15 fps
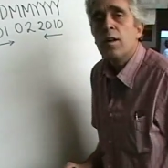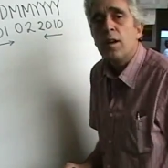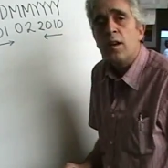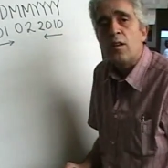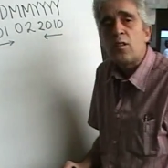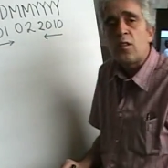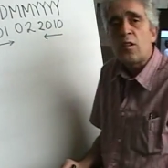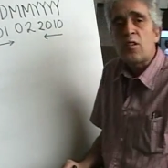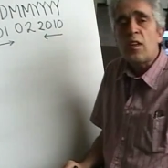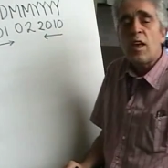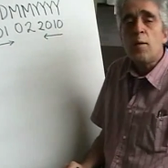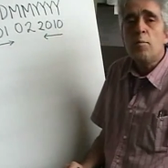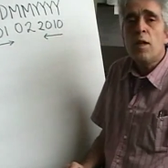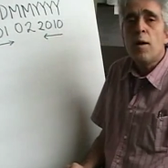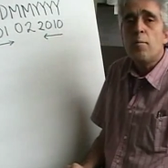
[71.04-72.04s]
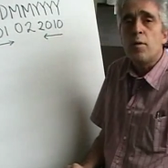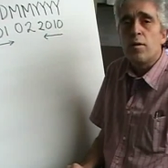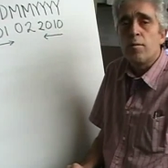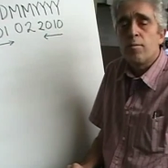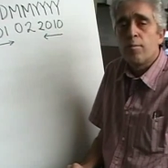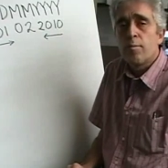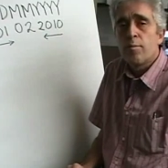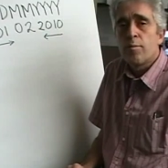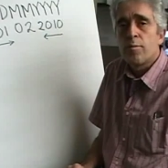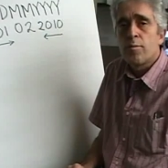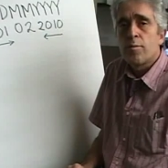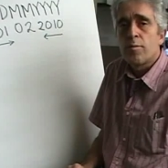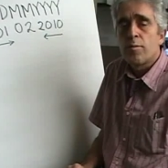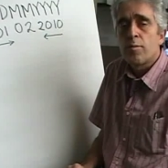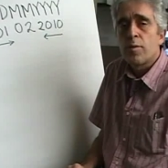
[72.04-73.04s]
it's the same number.
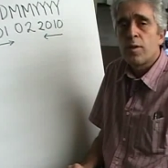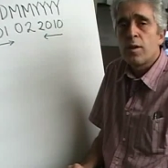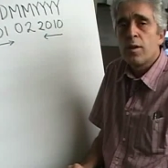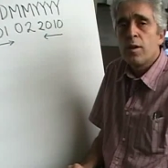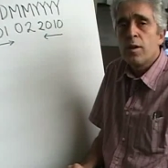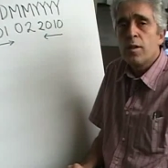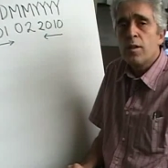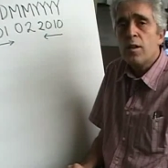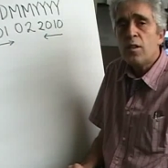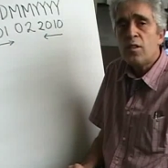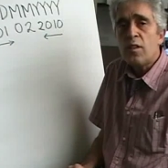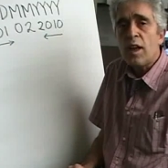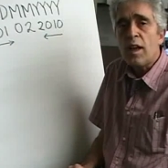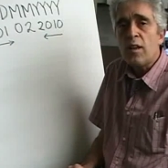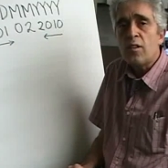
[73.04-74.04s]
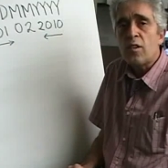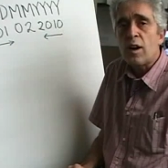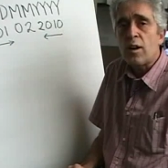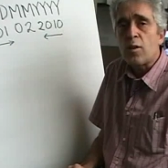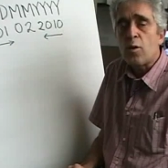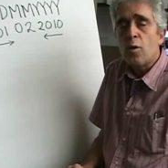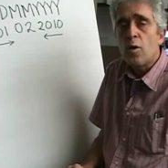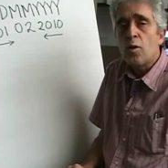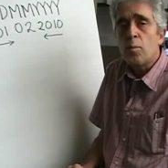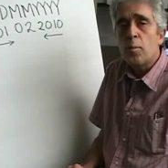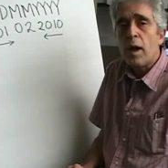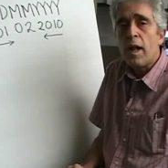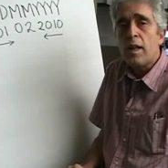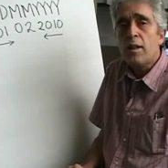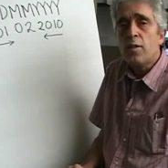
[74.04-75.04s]
These dates are called
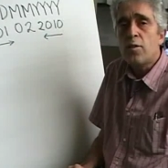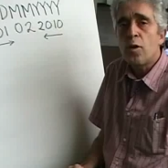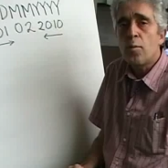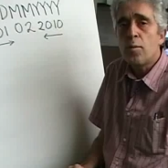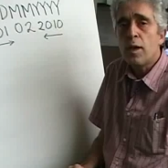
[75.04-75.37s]
palindrome